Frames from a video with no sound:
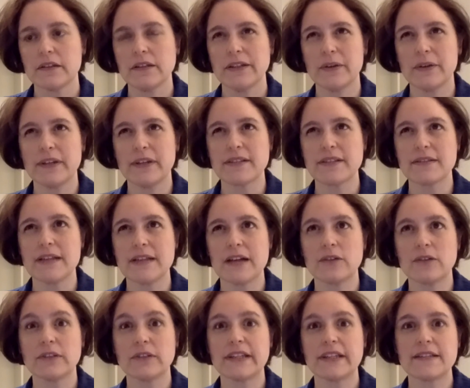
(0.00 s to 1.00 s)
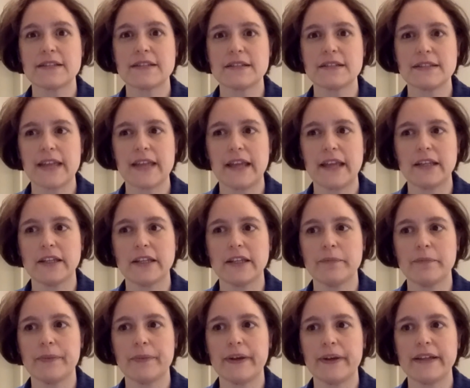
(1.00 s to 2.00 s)
you know, it not only is it
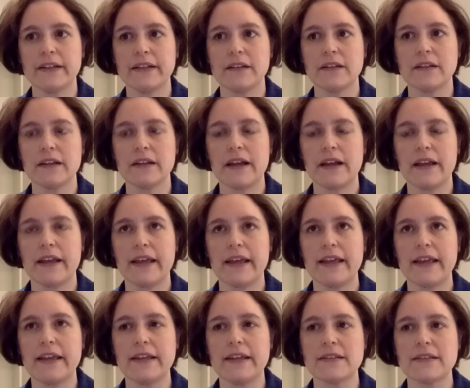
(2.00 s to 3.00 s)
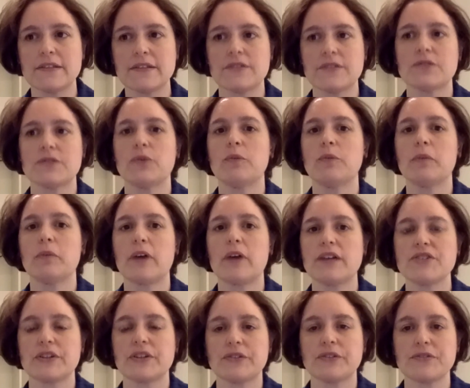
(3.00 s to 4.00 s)
dated, but it's a school
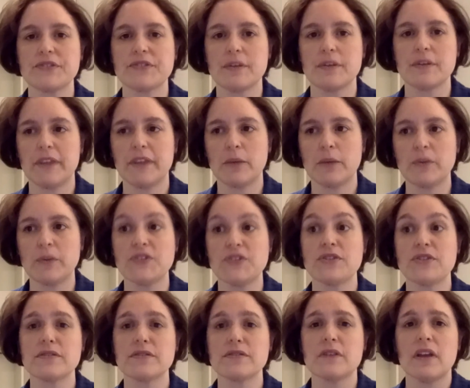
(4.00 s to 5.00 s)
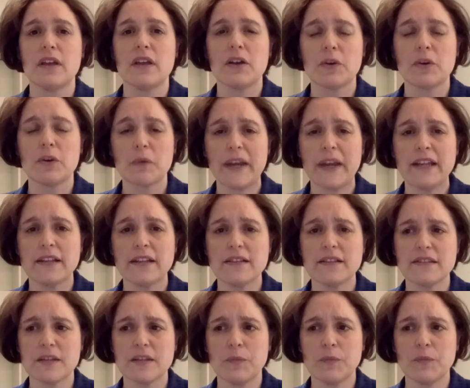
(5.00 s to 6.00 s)
project or something, which is great
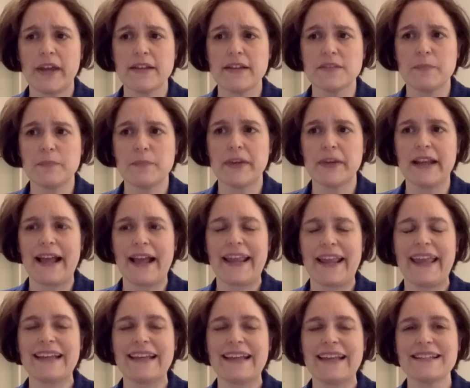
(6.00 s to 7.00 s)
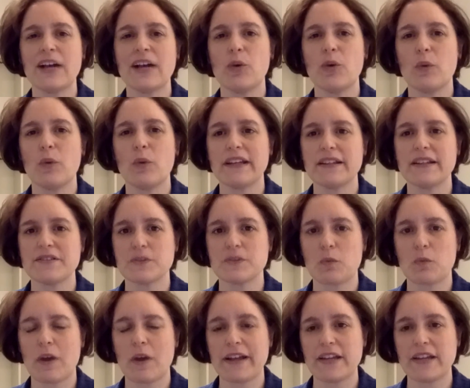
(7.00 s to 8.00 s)
in some ways, but I can't tell what it is
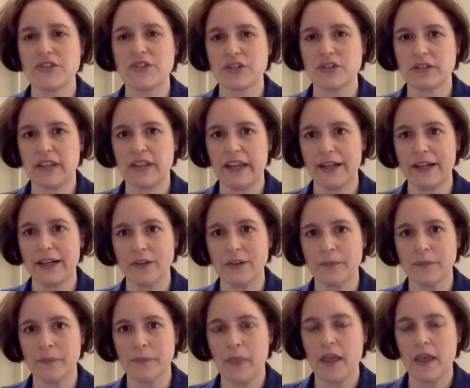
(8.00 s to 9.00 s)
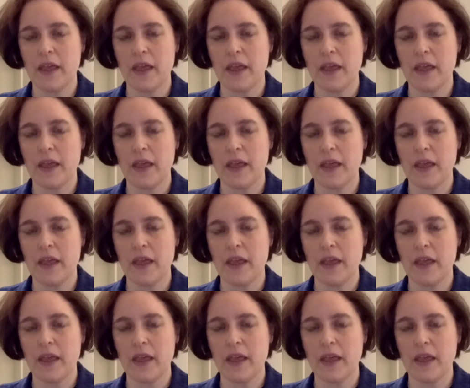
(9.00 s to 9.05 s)
or why I should care.